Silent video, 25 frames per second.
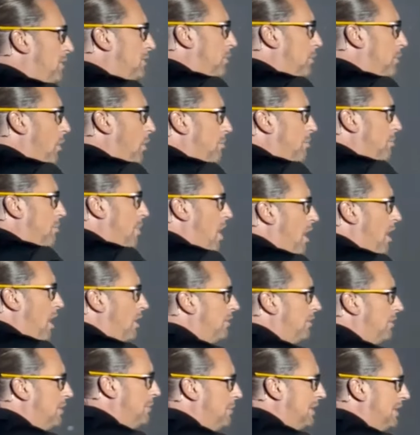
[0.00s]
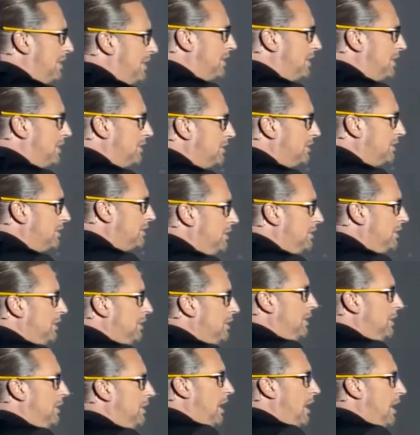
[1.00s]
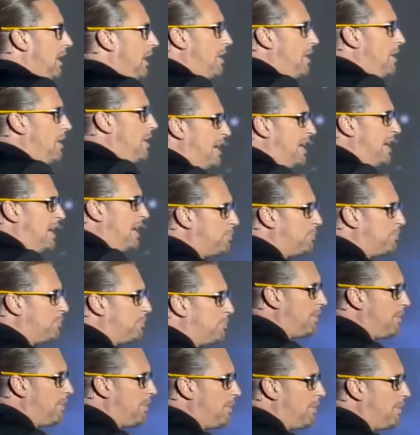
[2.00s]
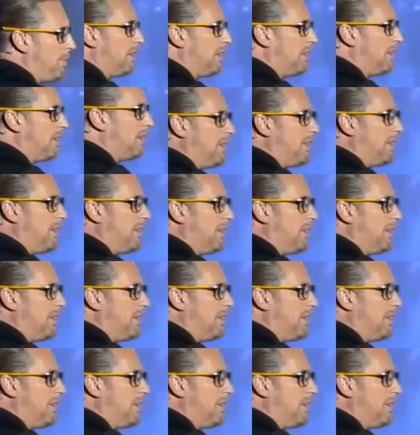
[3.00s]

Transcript: small part of the business. And the biggest problem was when I